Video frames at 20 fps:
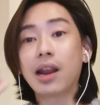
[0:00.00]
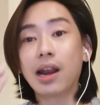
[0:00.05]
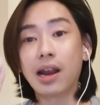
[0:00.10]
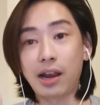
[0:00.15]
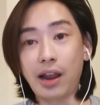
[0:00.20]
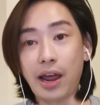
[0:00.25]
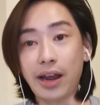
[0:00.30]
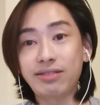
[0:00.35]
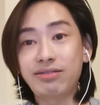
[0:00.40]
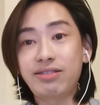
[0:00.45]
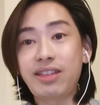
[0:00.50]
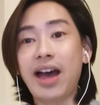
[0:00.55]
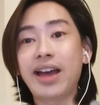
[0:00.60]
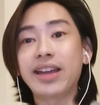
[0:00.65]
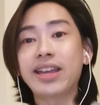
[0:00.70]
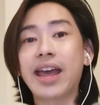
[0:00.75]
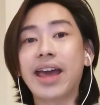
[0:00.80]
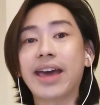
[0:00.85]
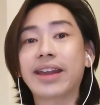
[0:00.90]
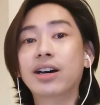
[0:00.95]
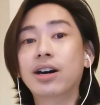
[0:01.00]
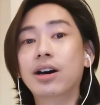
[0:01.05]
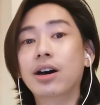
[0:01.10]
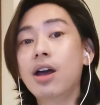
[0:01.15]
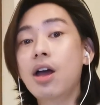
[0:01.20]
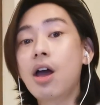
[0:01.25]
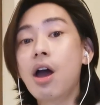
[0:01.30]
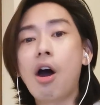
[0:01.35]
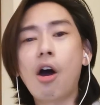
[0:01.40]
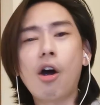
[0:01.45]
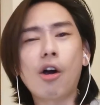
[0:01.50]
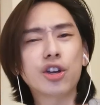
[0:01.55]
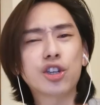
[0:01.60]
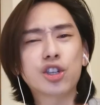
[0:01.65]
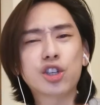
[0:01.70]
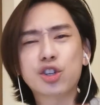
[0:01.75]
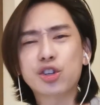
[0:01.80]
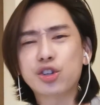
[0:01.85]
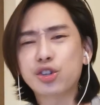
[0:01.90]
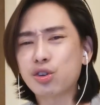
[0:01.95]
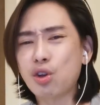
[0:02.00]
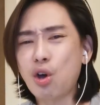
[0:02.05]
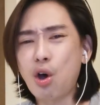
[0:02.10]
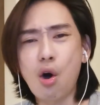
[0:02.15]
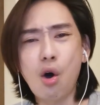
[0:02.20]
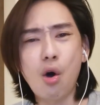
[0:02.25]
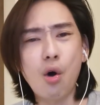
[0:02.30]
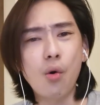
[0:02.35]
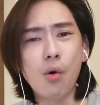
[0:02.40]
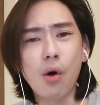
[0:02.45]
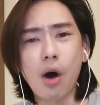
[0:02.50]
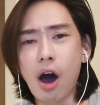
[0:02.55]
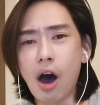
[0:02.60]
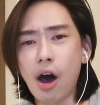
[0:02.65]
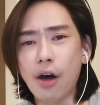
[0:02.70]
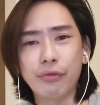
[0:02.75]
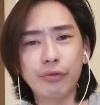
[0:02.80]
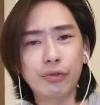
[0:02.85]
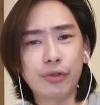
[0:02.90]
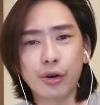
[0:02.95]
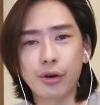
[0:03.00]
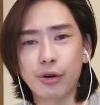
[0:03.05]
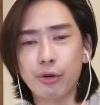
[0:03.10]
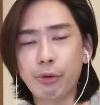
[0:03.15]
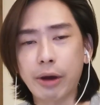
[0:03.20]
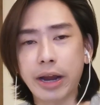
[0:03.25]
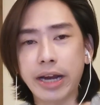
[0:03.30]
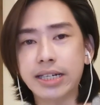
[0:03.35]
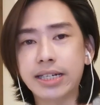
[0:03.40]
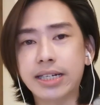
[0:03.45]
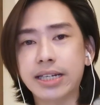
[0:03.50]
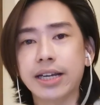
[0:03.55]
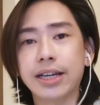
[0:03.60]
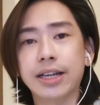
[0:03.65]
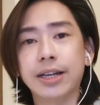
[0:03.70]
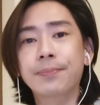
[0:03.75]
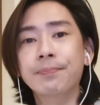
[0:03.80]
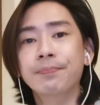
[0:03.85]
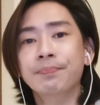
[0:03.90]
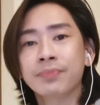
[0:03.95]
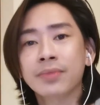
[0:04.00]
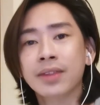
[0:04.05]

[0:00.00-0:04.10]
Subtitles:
like Diana, are so underrated.